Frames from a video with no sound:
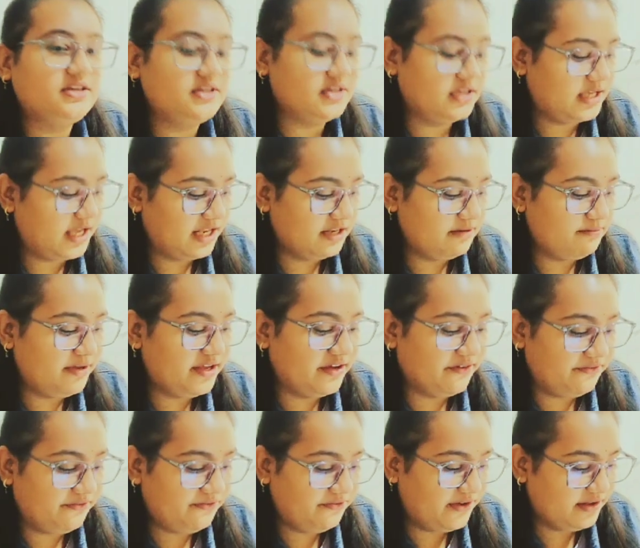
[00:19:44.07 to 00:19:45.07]
can be
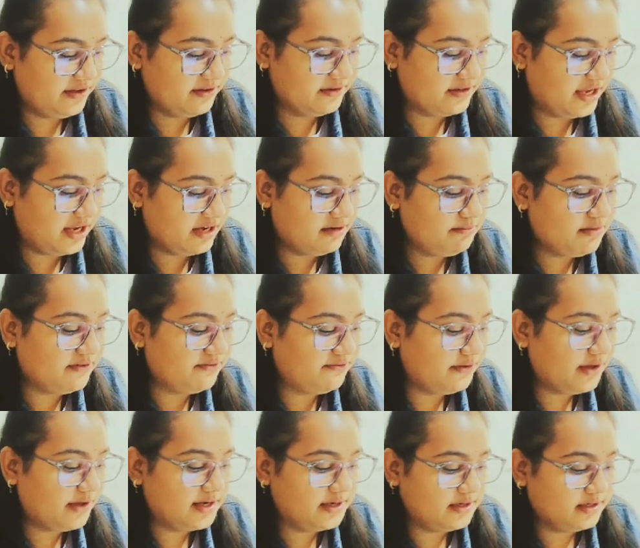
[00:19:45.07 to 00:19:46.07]
can be
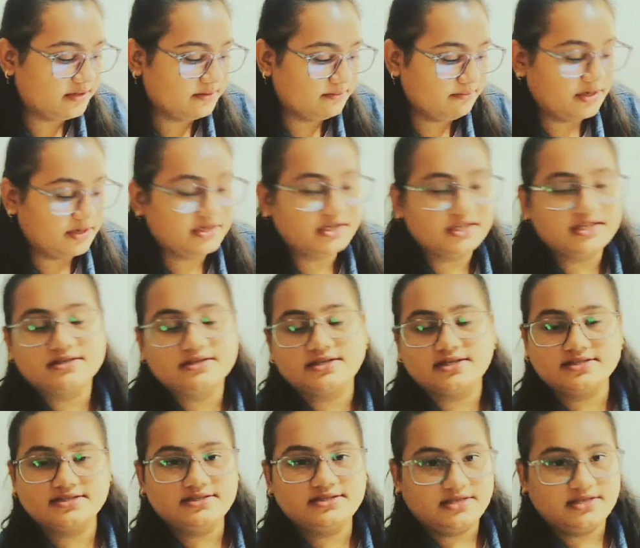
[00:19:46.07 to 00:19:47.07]
felt, but it
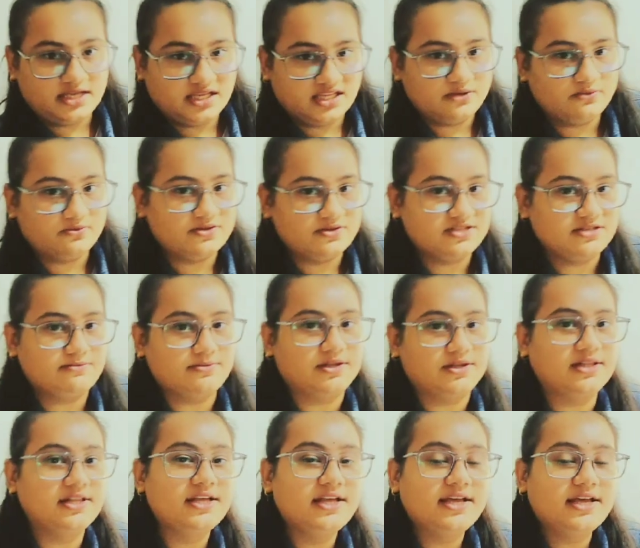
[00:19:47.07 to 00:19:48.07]
is
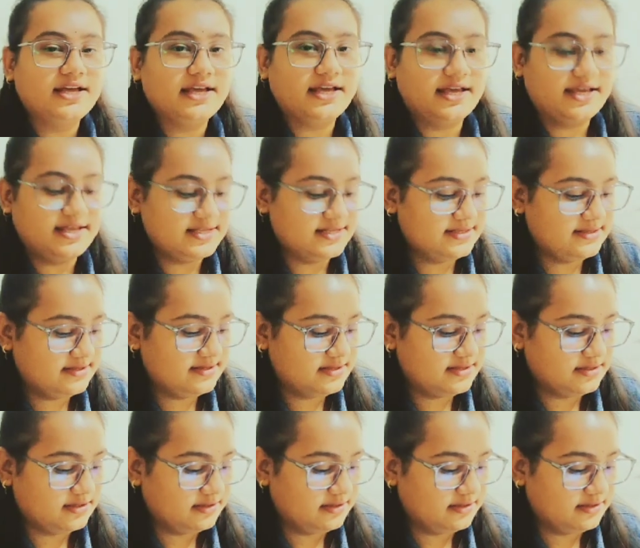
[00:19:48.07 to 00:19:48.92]
invisible. As